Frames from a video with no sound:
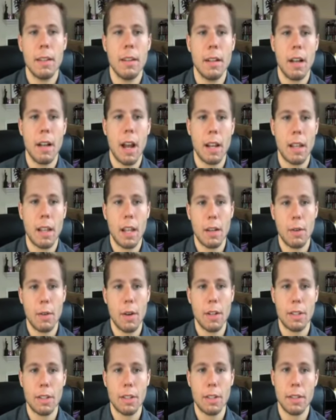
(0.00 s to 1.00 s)
Got a lot of
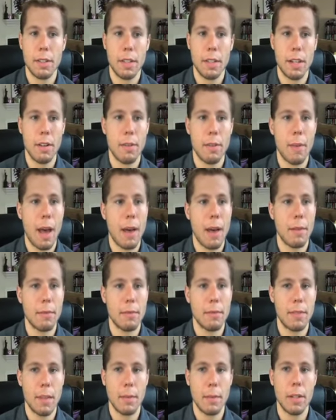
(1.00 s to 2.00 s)
questions here
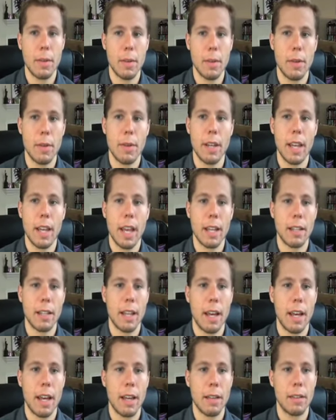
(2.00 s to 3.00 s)
about WWE and
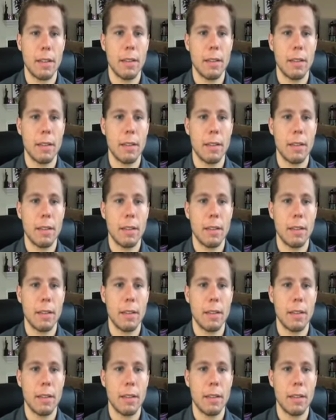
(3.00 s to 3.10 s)
uh,